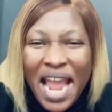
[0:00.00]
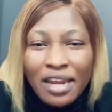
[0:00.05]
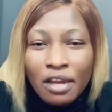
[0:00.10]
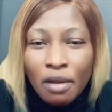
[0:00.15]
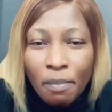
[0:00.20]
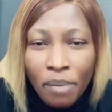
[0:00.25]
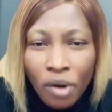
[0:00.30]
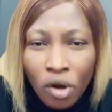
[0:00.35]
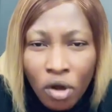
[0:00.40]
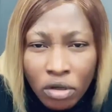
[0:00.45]
by
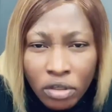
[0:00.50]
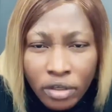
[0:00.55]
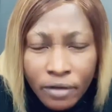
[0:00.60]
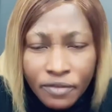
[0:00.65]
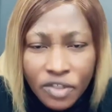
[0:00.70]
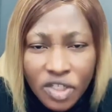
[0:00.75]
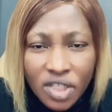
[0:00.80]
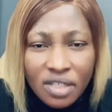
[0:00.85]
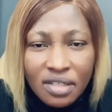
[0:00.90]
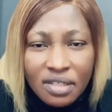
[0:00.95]
the blood
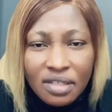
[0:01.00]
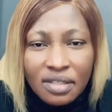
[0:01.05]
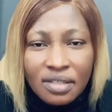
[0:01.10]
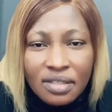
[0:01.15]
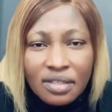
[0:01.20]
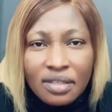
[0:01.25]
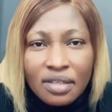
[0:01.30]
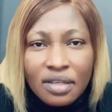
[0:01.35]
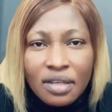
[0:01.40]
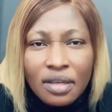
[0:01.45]
of
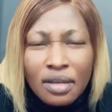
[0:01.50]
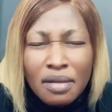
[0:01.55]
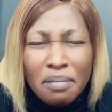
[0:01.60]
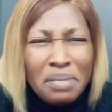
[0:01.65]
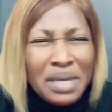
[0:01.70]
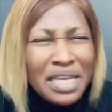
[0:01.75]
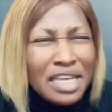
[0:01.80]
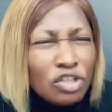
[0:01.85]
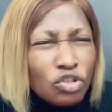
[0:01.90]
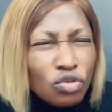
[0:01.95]
Jesus.
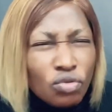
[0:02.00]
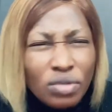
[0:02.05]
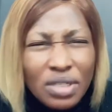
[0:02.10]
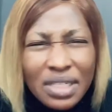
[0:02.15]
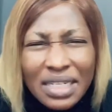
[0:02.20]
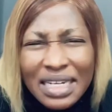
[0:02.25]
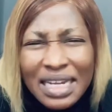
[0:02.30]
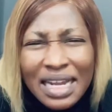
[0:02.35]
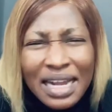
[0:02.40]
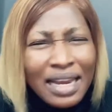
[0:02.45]
Begin to
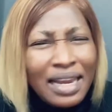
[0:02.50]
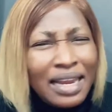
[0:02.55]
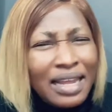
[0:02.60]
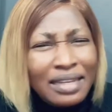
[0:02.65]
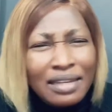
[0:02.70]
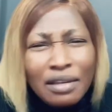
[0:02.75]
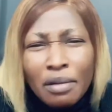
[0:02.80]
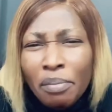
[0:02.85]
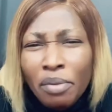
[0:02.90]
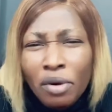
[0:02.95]

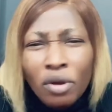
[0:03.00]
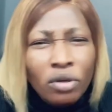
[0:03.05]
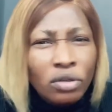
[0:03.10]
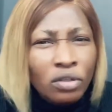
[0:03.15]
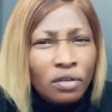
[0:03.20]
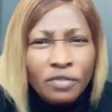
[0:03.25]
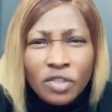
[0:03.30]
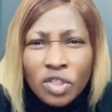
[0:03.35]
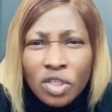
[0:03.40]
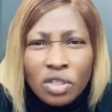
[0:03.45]
declare the
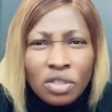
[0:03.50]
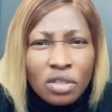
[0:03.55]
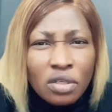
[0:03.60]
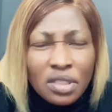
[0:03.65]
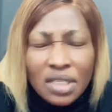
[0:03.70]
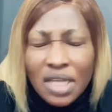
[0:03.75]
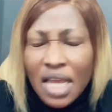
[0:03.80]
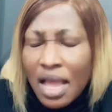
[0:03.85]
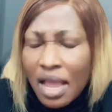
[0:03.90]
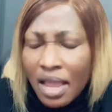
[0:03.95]
blood of
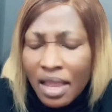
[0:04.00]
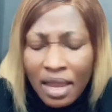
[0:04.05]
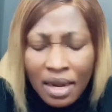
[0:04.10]
Jesus.